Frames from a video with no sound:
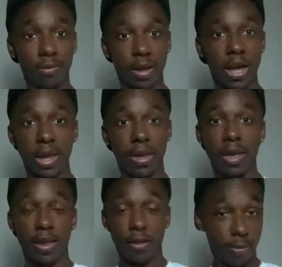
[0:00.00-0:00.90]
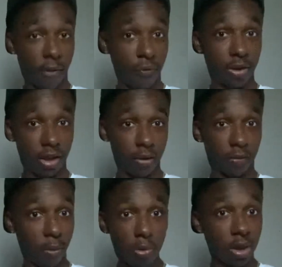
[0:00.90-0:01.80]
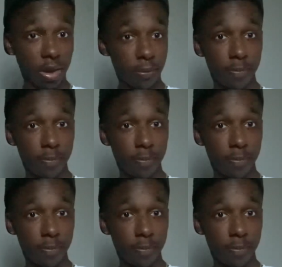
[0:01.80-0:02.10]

Like, was my first time smoking.